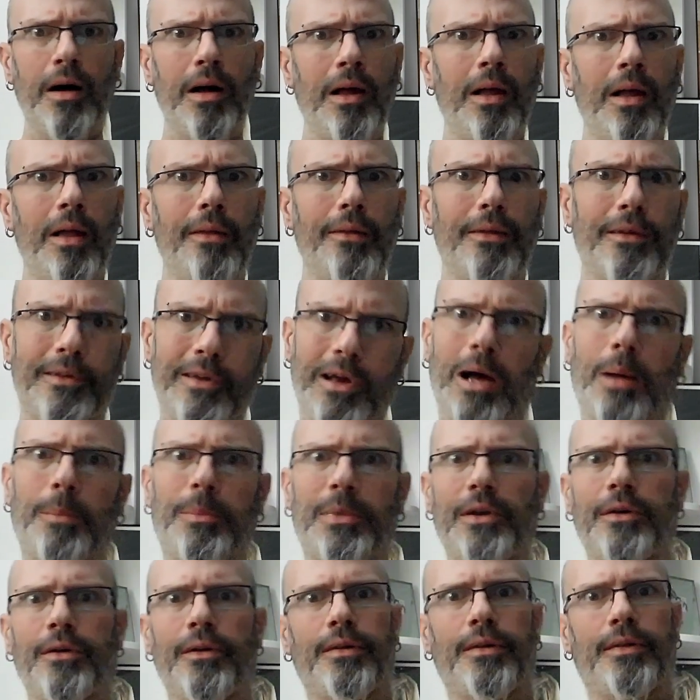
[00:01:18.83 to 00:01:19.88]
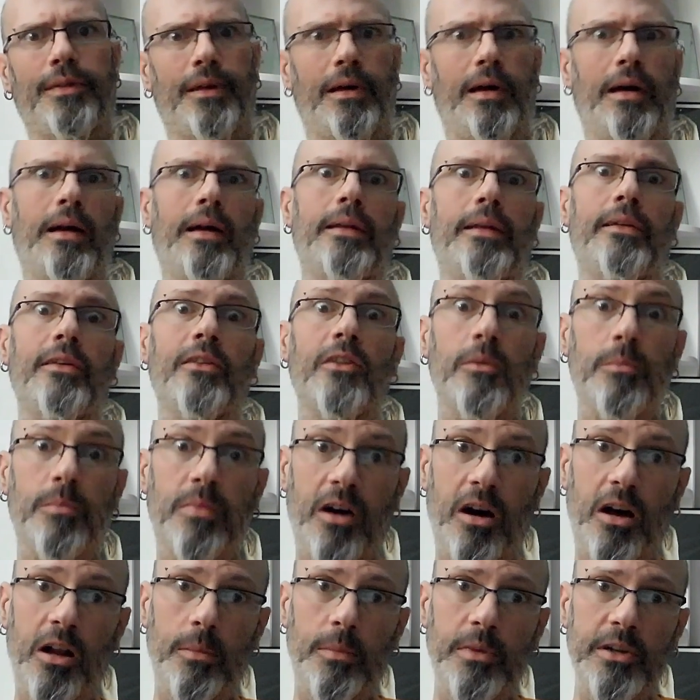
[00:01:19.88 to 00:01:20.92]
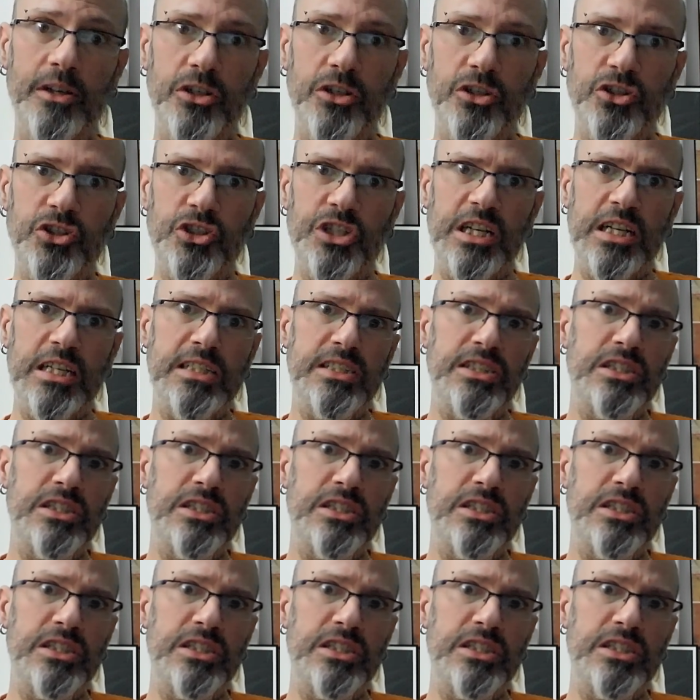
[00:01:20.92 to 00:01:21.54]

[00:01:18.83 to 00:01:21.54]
the top of your thigh to the bottom of your chest,